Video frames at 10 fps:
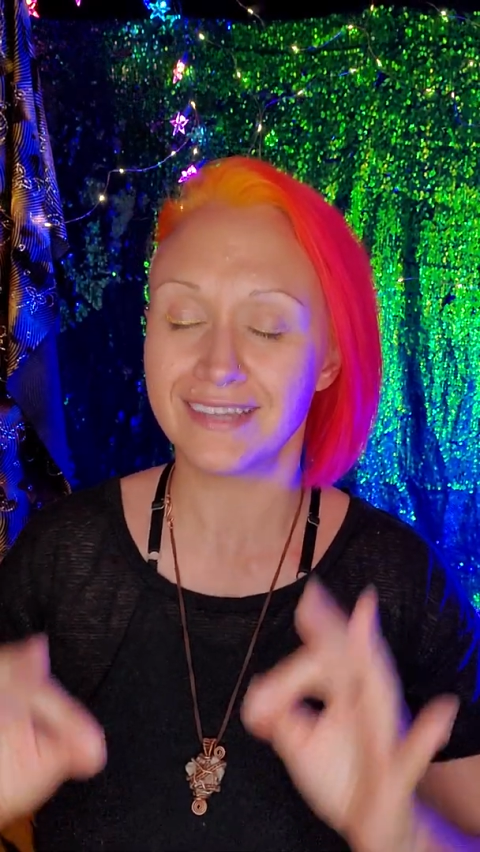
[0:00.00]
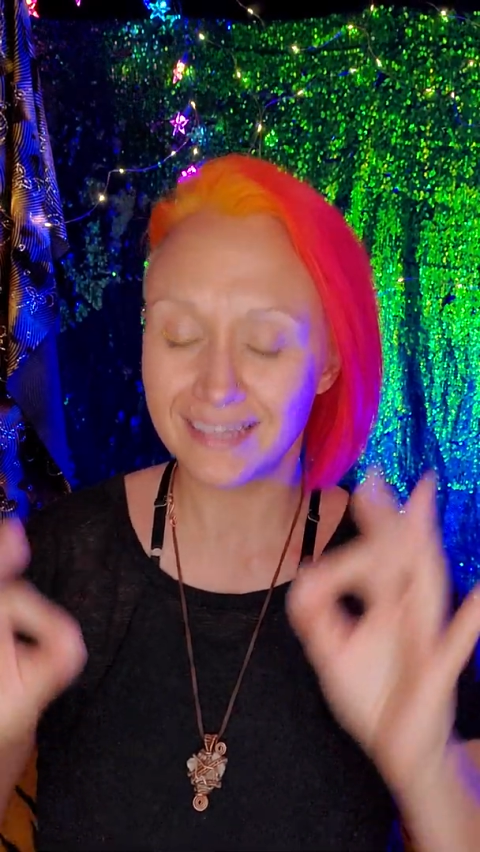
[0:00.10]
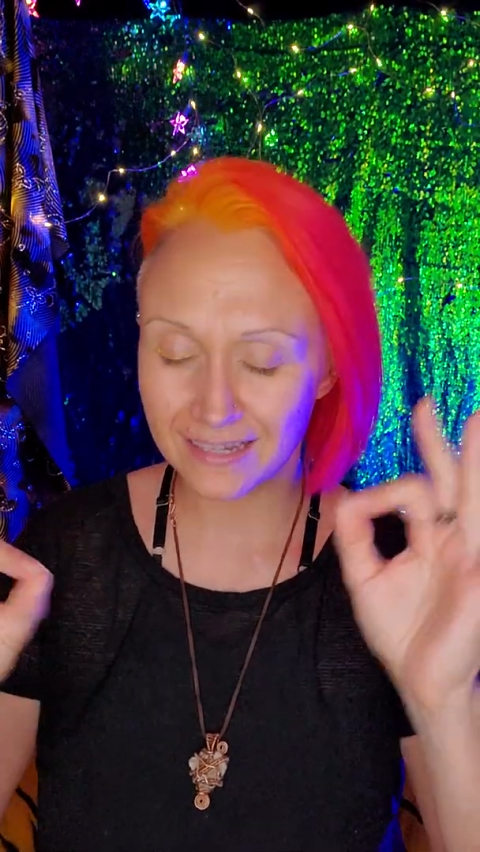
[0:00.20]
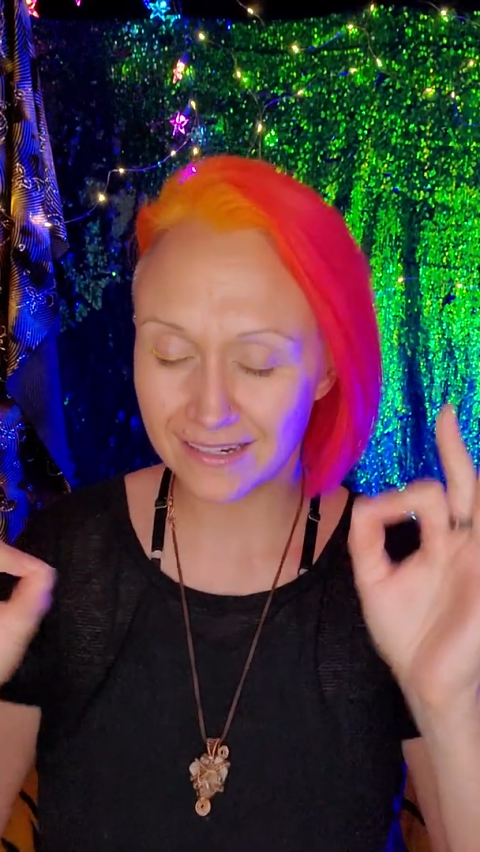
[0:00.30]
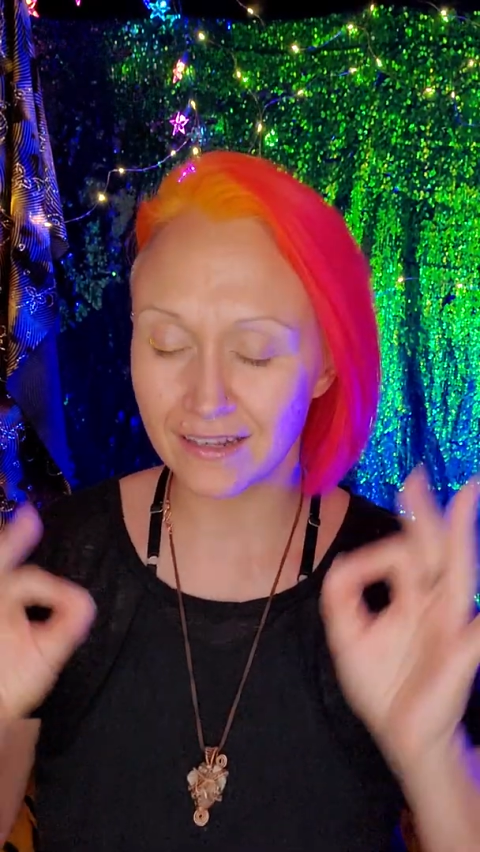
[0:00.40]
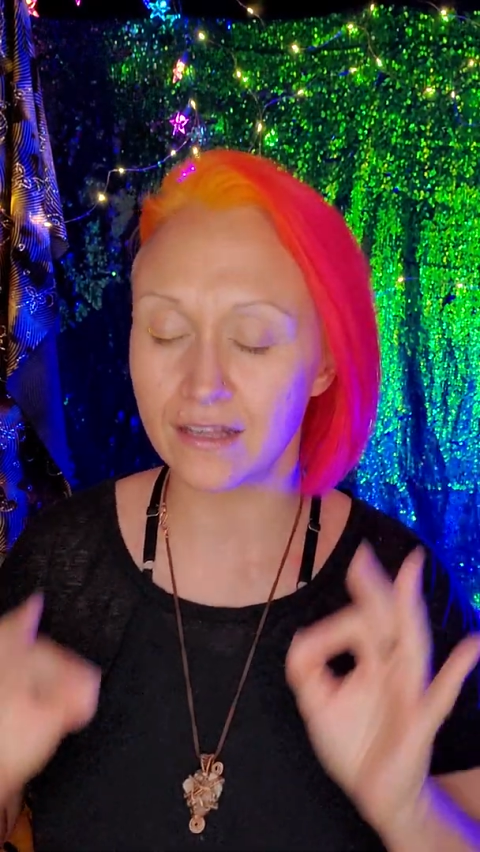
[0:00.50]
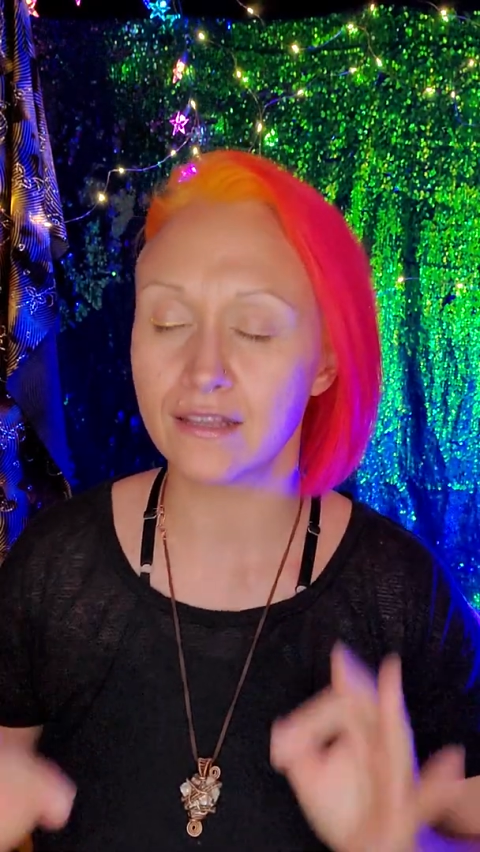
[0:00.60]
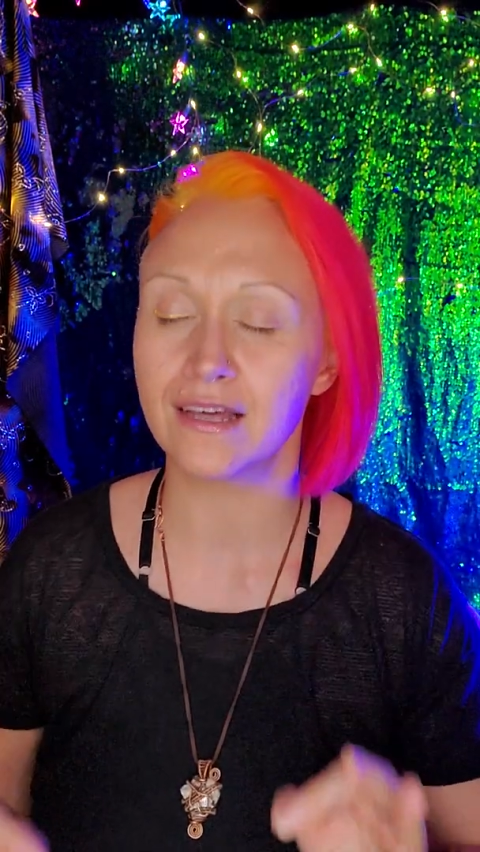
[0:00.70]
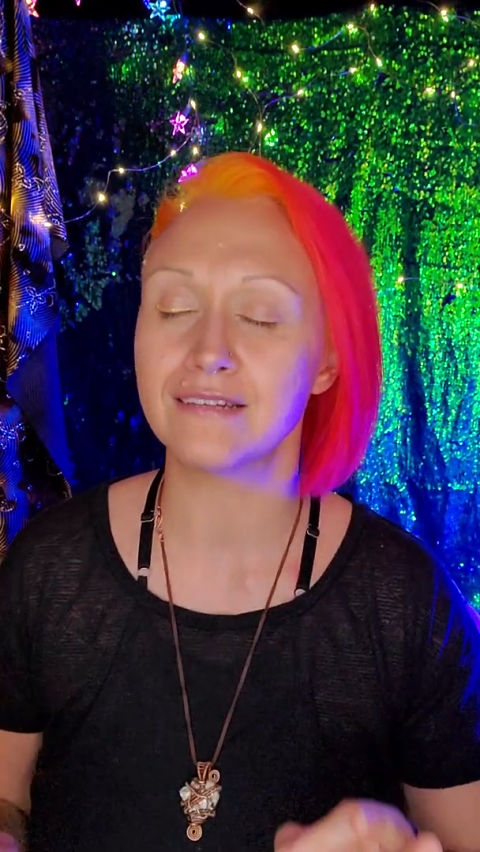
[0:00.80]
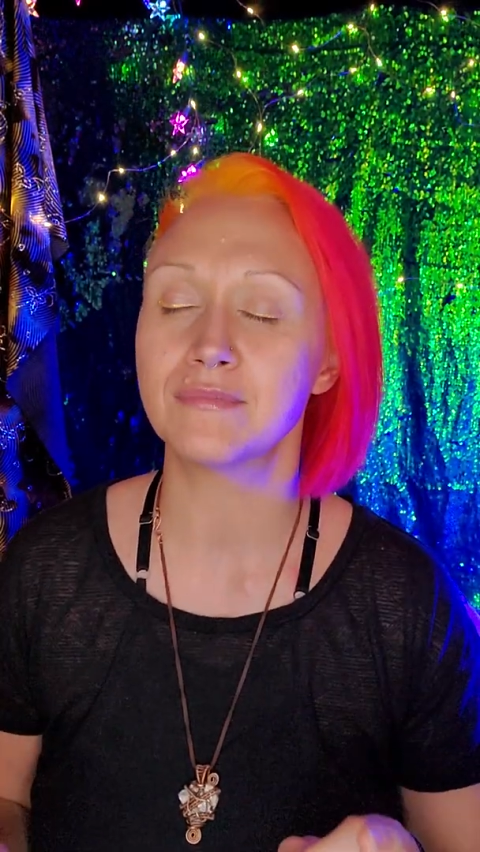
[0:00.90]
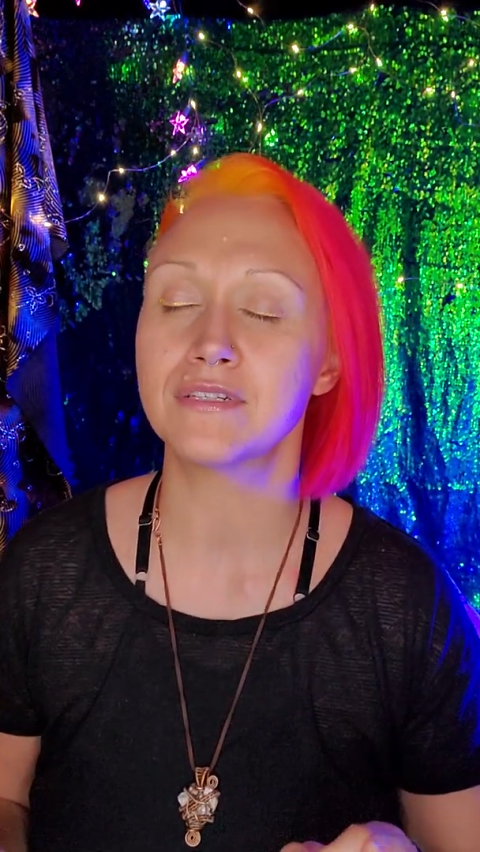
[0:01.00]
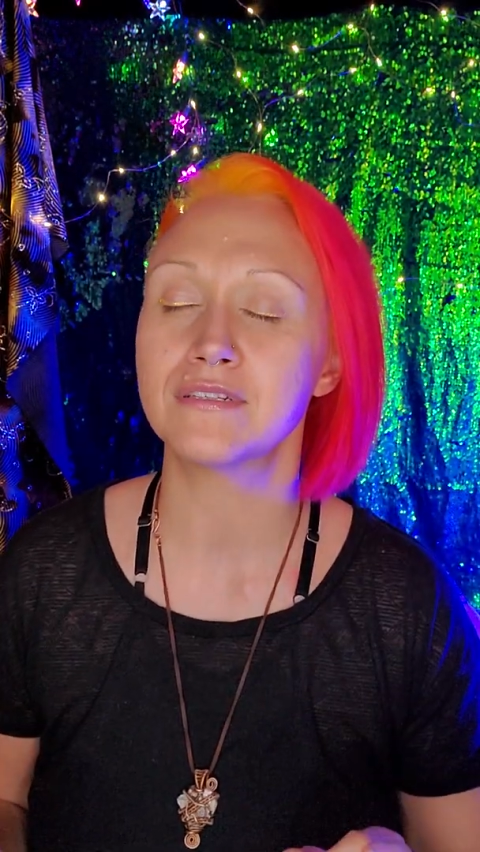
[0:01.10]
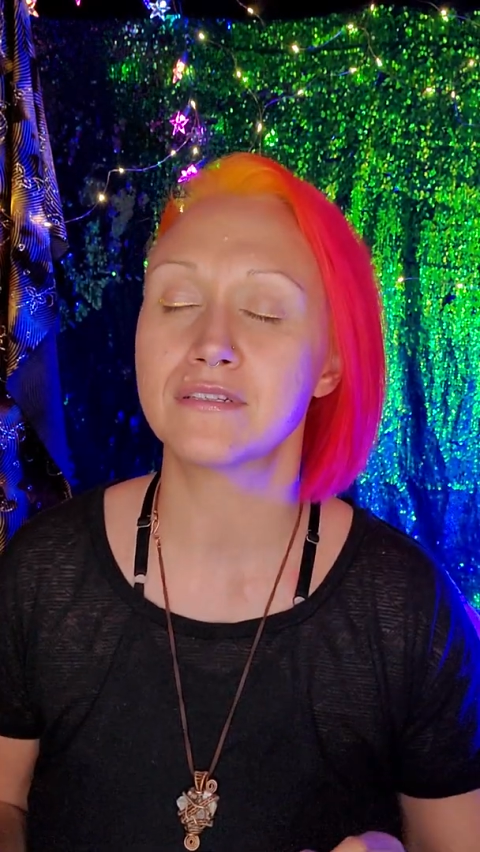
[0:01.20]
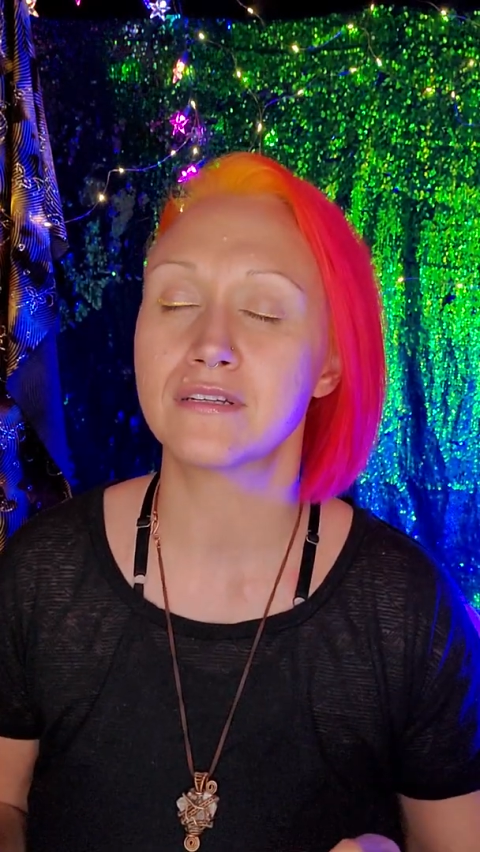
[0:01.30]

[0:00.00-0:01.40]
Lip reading: in alignment,